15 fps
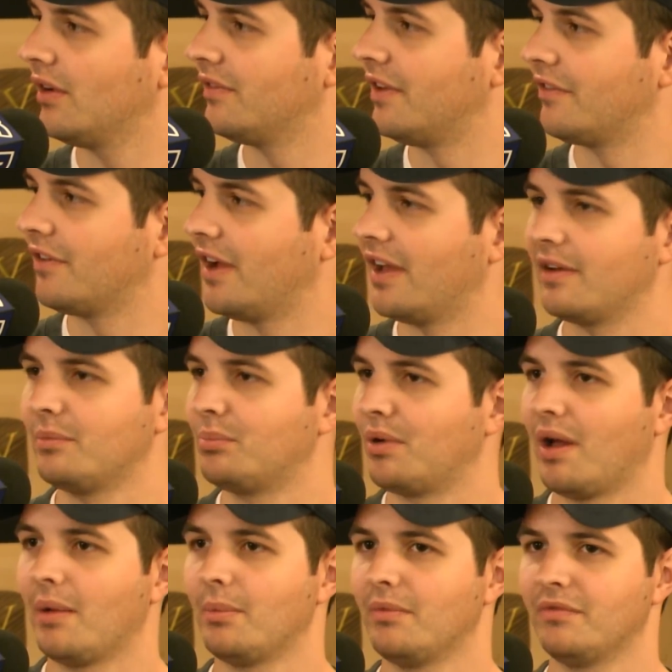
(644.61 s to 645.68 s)
I've never had a
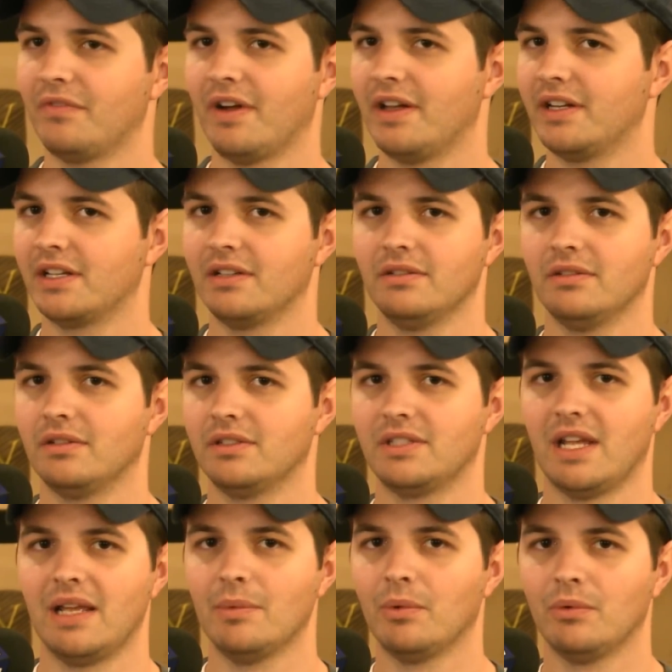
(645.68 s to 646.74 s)
problem finding a
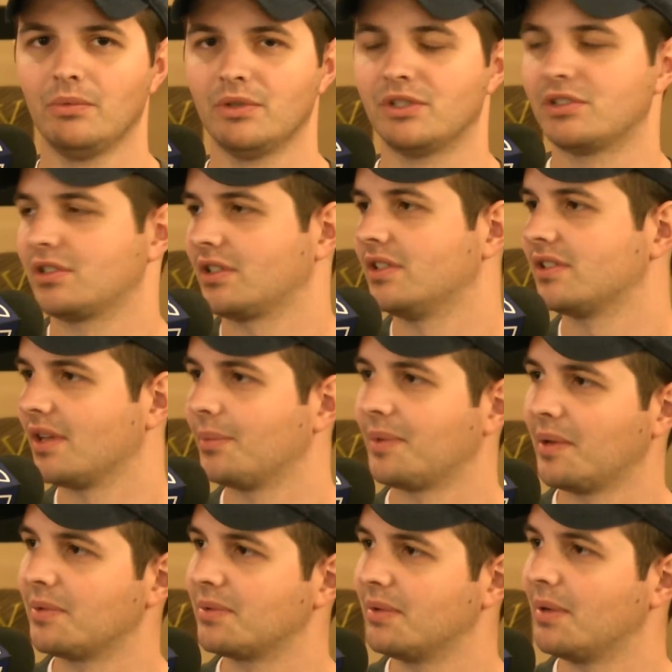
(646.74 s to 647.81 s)
table, which can
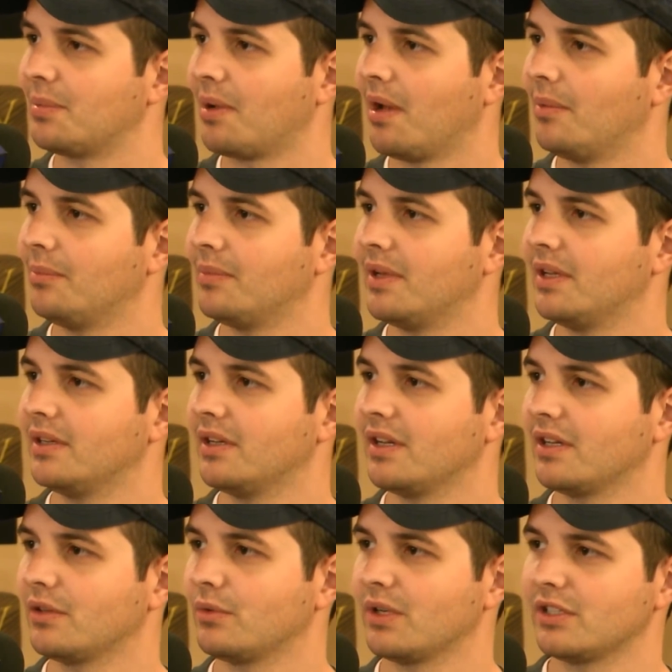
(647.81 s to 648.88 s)
sometimes be a problem
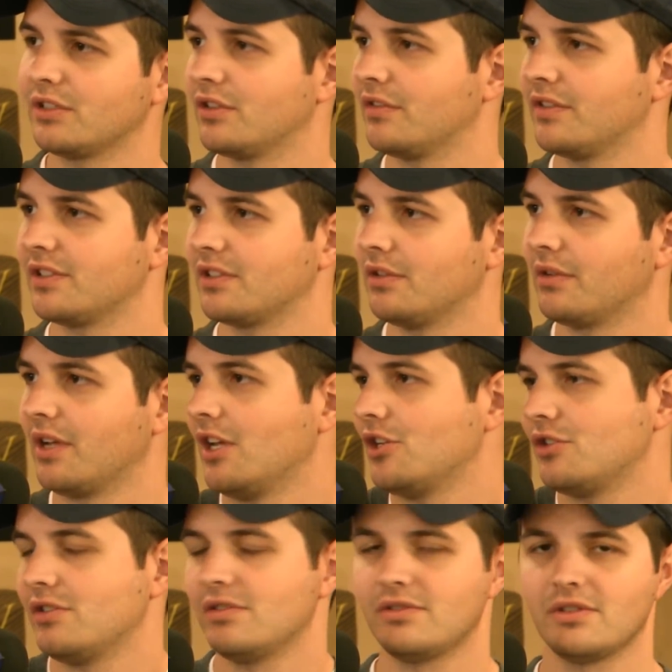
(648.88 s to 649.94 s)
at quick service
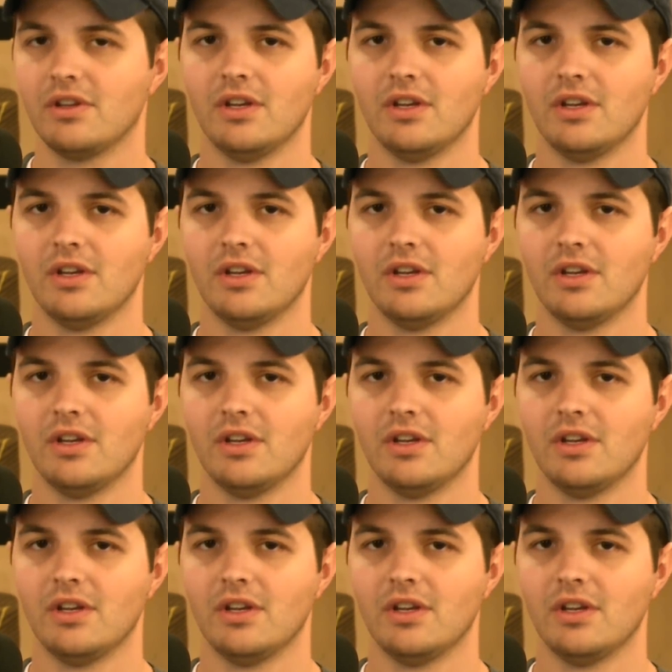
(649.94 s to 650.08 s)
locations.